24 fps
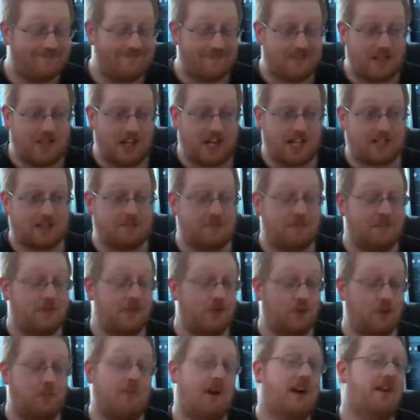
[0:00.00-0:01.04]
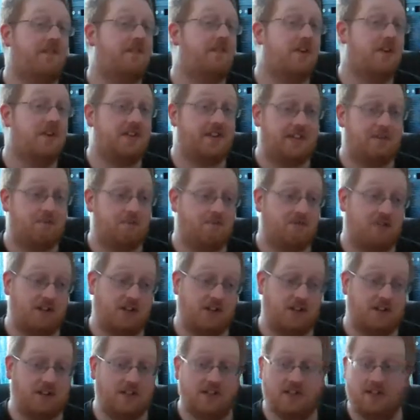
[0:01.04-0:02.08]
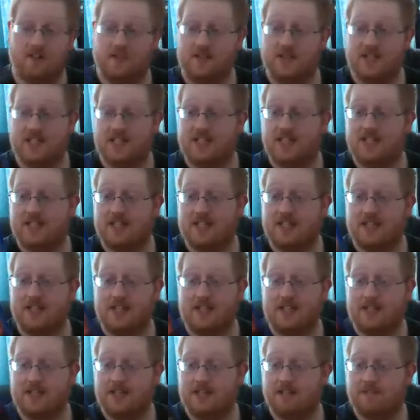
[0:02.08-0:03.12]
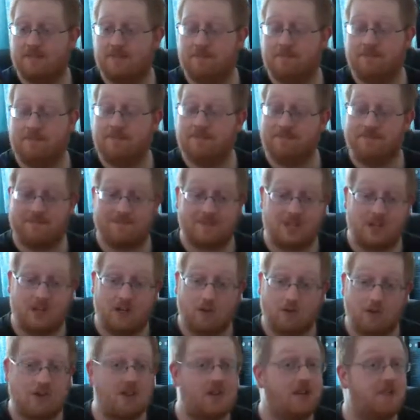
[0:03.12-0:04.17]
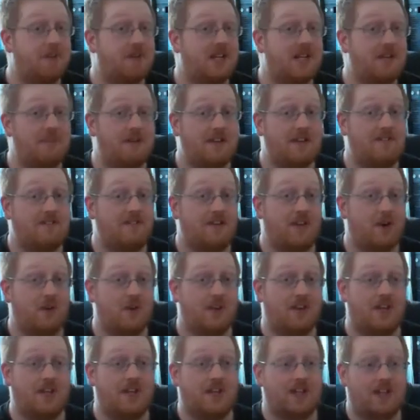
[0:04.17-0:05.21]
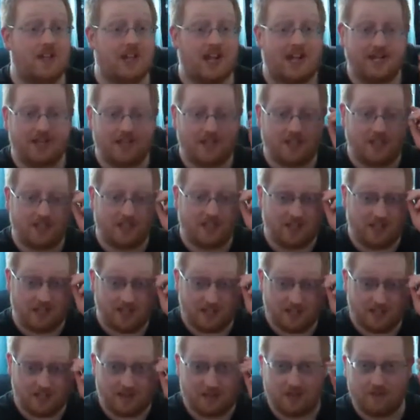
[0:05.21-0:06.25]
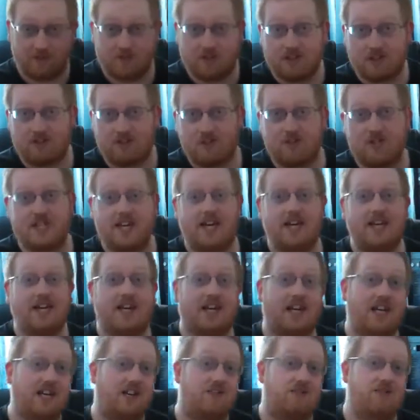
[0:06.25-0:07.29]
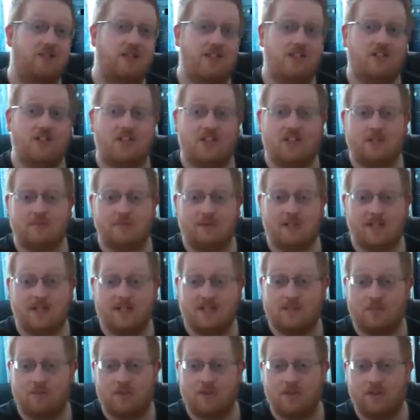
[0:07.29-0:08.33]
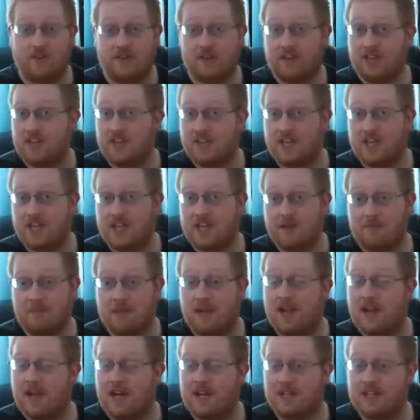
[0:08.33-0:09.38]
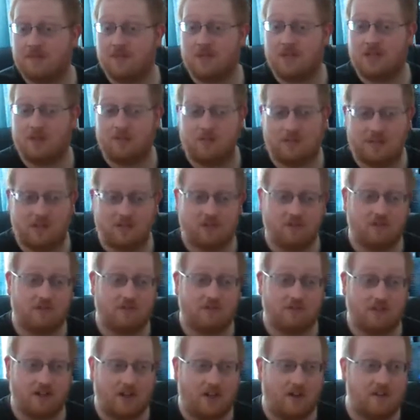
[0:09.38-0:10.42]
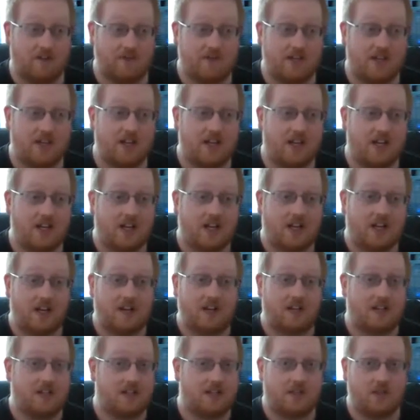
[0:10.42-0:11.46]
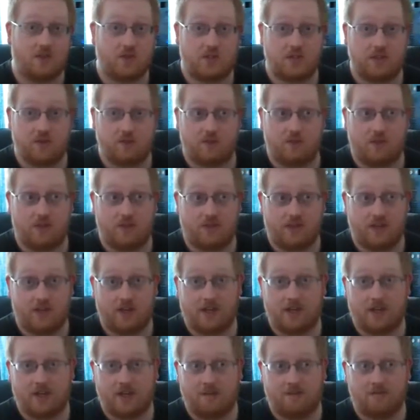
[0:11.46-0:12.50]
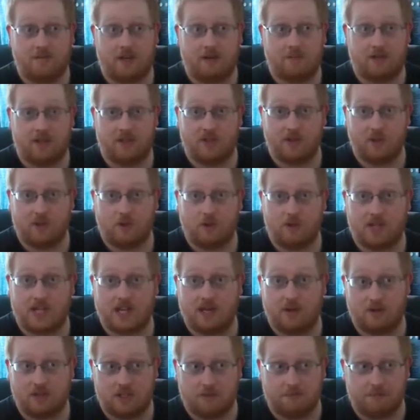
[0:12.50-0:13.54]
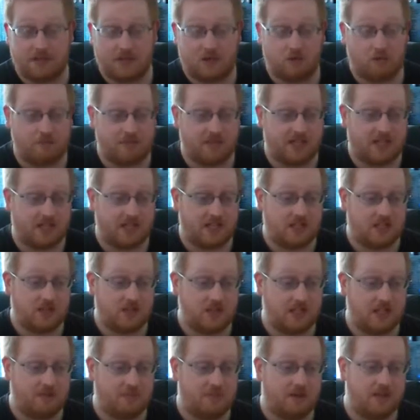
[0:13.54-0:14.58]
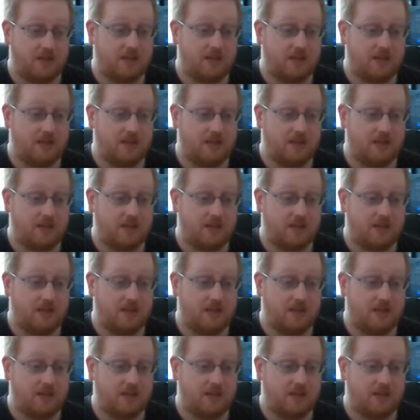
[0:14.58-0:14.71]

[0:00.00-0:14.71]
That's just my first impressions of it. Was hoping it'd be fun, like the original Die Hard trilogy on the PS1, a game that I had when I was younger and loved. It's also one that I'm on the lookout to pick up again cheap.